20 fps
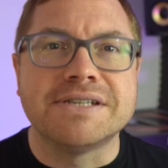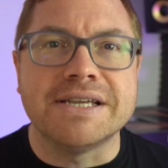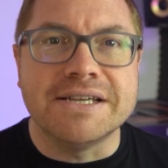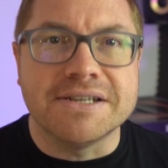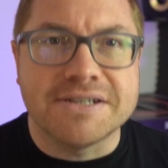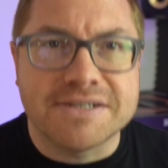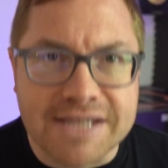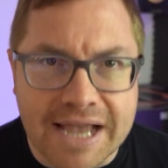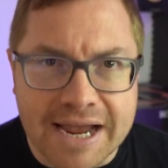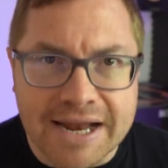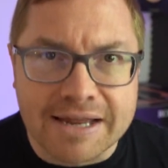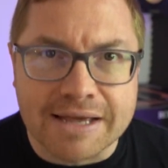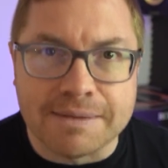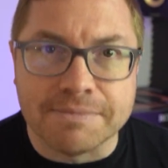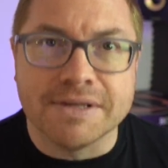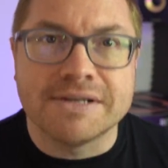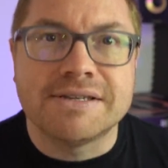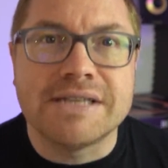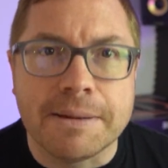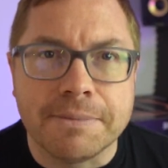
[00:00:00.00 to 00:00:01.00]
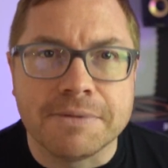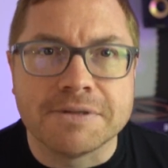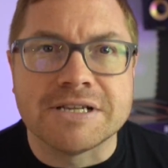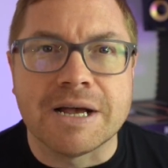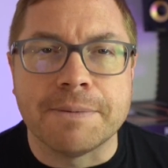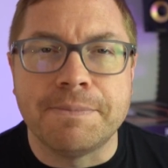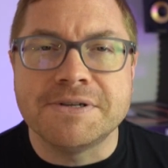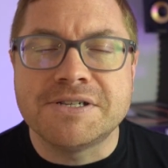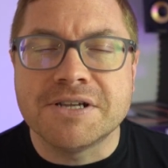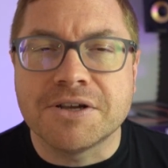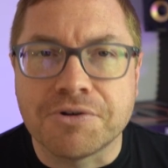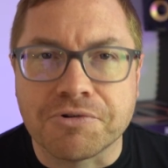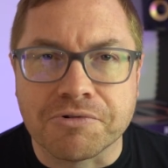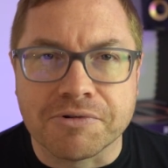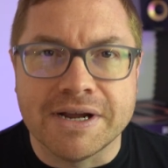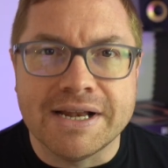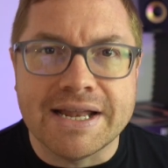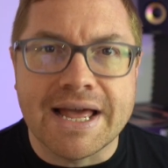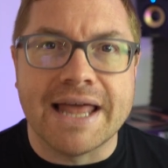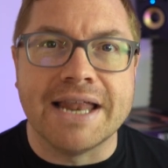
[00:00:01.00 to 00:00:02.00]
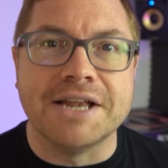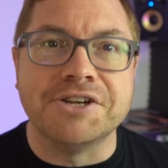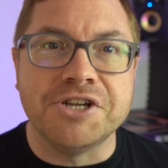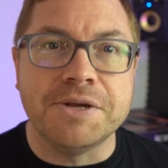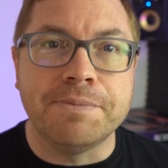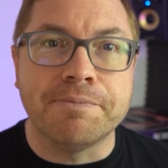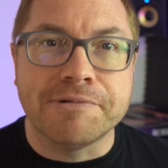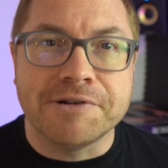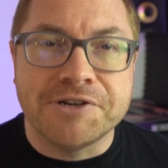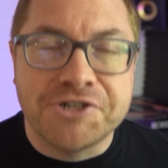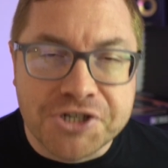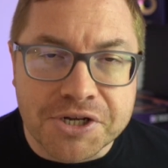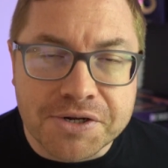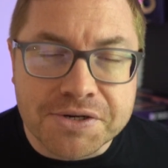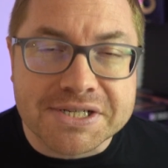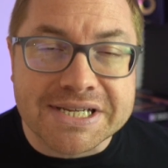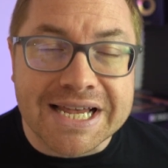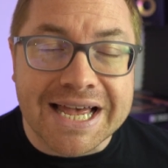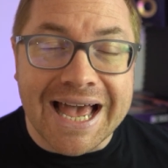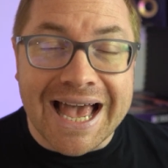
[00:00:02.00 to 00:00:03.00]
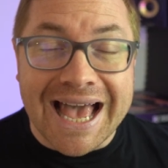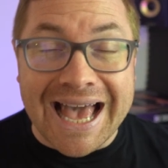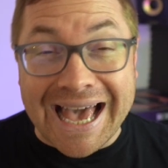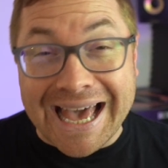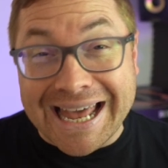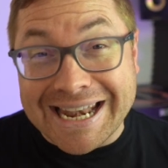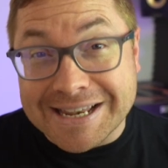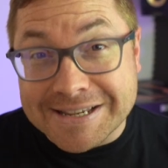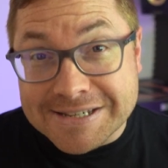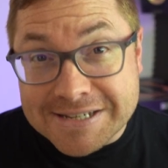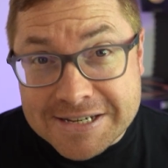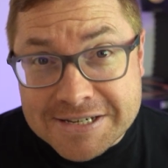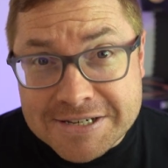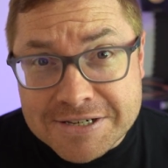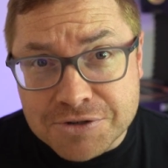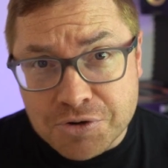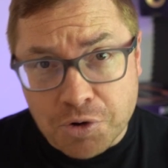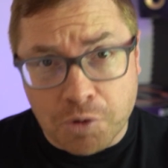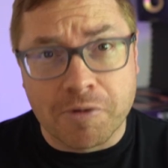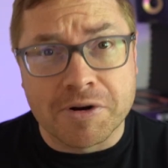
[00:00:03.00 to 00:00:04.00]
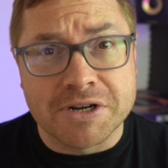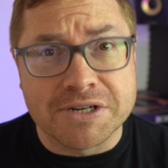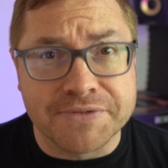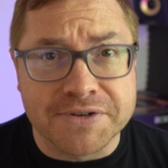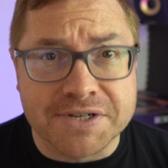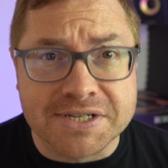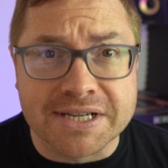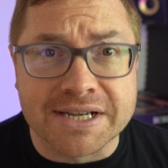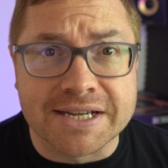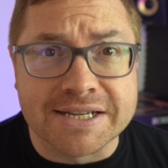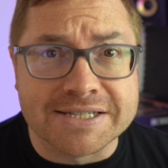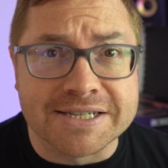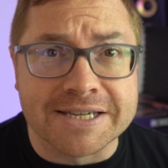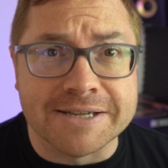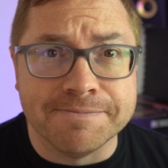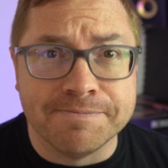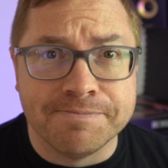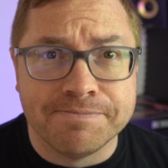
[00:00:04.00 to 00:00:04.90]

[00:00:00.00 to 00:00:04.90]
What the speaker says: seat stadium that doubles up as a green energy producer and as a storage facility.